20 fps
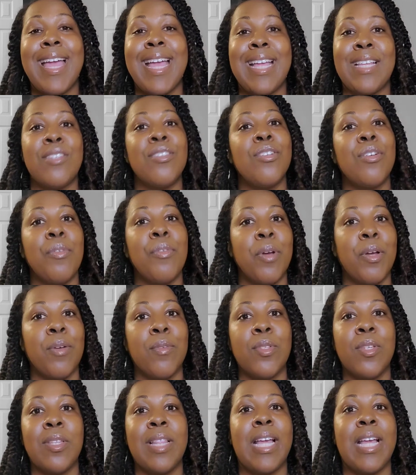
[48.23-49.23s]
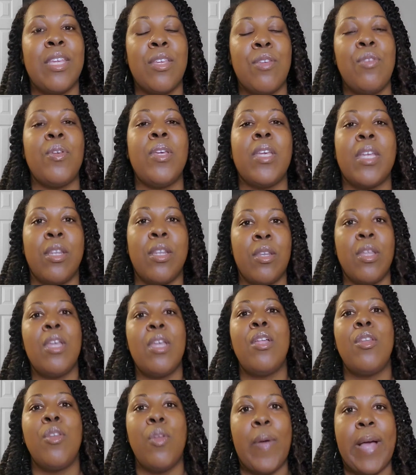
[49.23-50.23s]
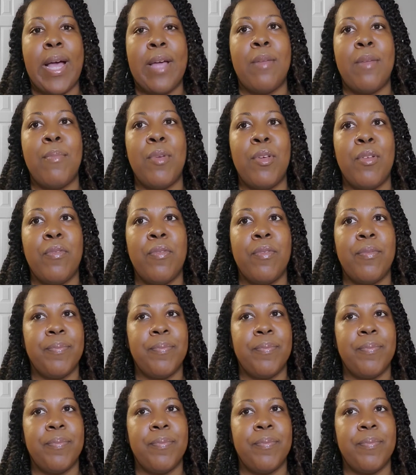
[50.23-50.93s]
and to grow so that you can know how to move,